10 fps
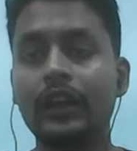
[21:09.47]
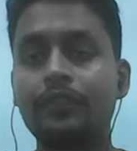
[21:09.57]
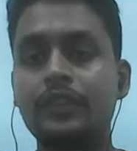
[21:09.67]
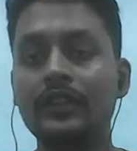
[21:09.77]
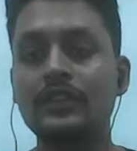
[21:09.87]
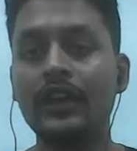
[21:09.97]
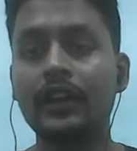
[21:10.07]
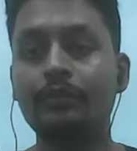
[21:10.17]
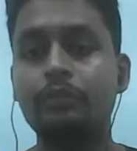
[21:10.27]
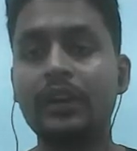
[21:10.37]
if it is
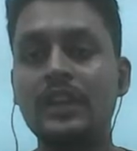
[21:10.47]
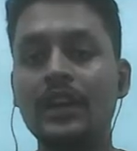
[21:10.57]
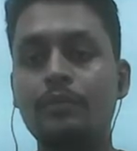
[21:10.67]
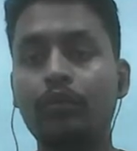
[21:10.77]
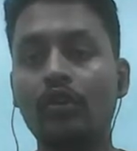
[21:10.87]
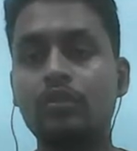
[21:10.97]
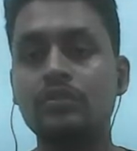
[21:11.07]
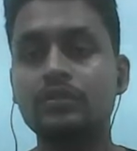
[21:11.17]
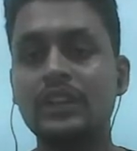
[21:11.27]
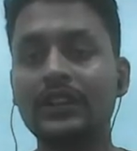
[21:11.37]
like making a
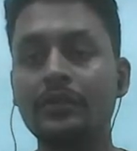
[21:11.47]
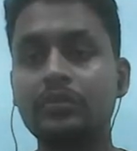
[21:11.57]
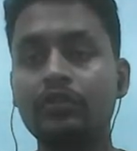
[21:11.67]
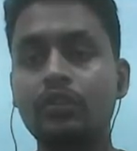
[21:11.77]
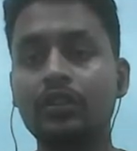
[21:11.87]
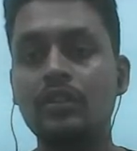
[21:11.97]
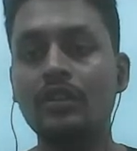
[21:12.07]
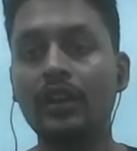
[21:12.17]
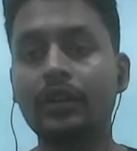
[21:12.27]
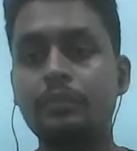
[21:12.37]
bond, that times it will
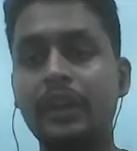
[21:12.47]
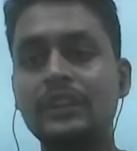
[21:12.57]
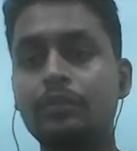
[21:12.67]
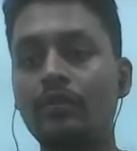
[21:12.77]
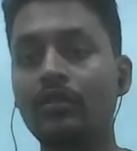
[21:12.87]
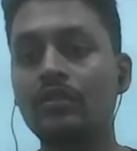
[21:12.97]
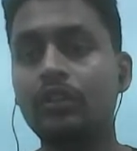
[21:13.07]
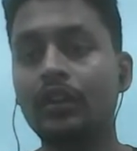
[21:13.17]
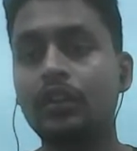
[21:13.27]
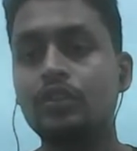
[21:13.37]
like break the bond.
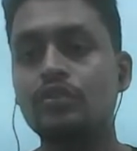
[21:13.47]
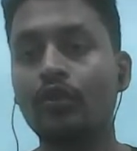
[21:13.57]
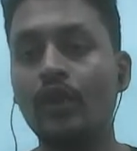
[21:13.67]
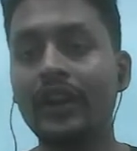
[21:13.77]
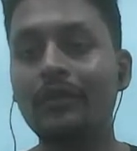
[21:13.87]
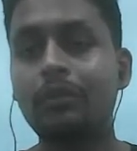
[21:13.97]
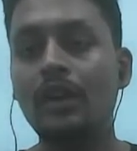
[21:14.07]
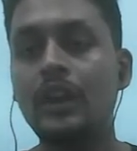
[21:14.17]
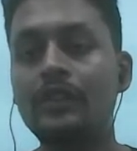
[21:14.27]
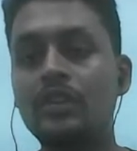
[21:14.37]
So
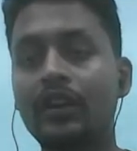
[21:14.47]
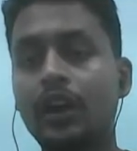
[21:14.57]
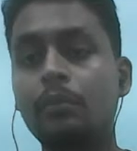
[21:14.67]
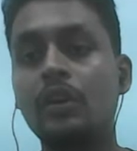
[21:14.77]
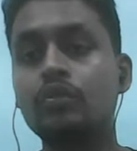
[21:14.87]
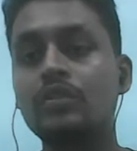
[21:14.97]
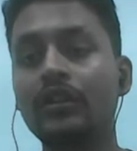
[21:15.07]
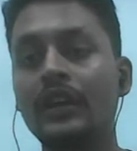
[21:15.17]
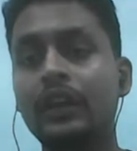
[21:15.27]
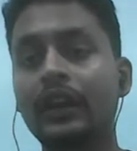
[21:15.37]
whenever it will come out,
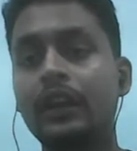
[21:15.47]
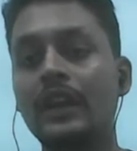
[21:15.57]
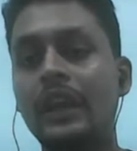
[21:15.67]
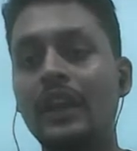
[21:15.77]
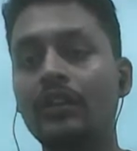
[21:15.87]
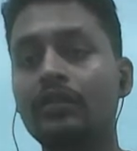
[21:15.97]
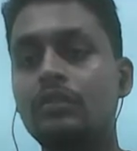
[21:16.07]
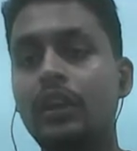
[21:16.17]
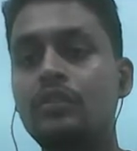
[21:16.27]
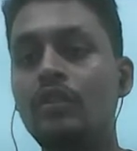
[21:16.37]

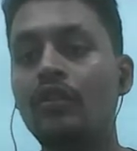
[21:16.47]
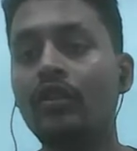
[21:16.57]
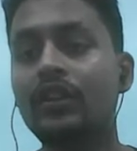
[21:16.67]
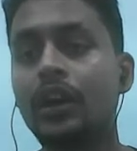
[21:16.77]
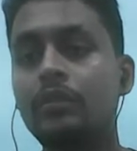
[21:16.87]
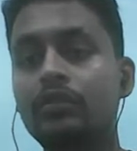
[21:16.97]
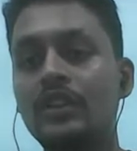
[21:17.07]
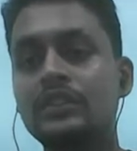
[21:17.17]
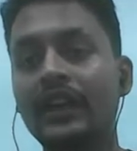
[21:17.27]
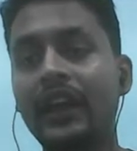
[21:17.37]
it will not come
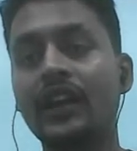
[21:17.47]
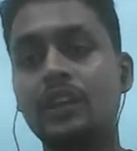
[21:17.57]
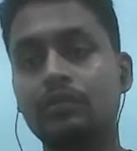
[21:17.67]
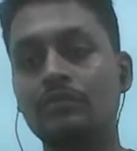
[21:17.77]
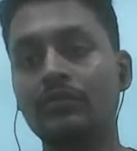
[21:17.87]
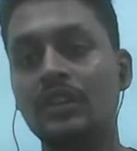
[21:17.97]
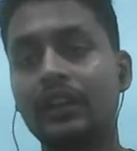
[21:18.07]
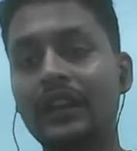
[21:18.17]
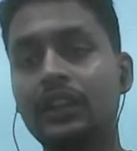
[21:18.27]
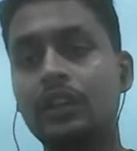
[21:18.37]
out as N atom.
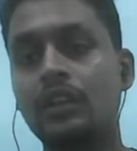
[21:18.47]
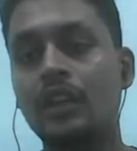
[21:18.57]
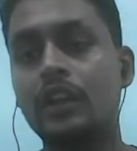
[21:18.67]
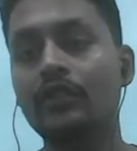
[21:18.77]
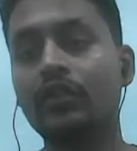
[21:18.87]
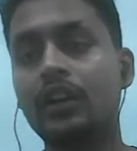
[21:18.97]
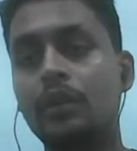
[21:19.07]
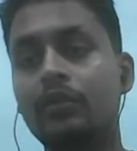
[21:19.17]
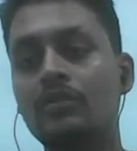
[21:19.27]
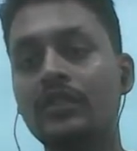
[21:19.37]
Rather, it will
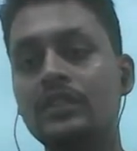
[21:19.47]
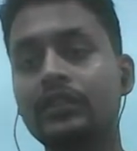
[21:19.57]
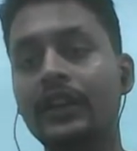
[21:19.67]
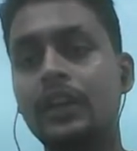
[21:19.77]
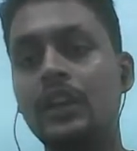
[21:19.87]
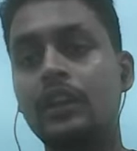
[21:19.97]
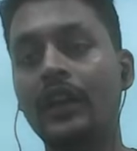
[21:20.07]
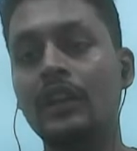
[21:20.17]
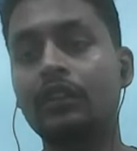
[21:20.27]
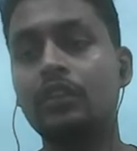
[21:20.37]
come out as
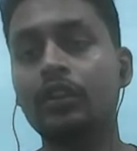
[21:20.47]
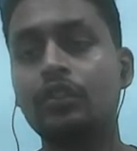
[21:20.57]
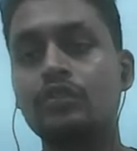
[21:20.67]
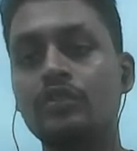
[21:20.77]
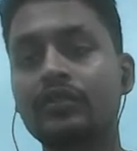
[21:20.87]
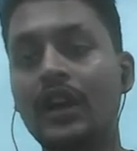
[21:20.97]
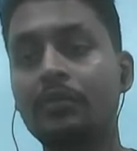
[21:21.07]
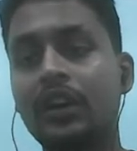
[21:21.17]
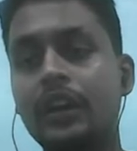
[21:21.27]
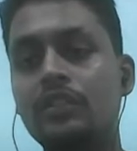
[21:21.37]
again N. So
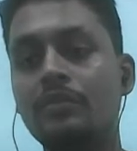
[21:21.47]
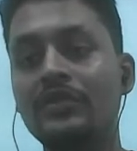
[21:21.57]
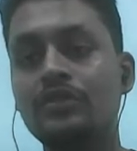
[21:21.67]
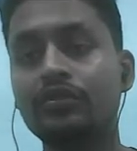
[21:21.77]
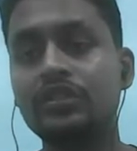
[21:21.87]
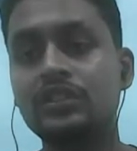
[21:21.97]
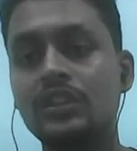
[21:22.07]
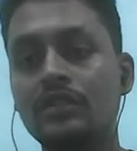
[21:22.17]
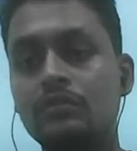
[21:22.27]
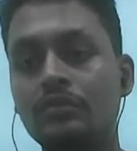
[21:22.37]
some kind of
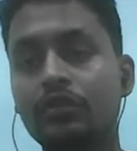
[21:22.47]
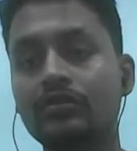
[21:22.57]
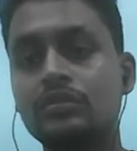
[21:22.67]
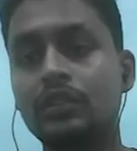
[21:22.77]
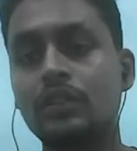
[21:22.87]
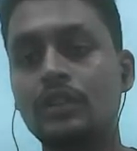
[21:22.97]
dissociation, because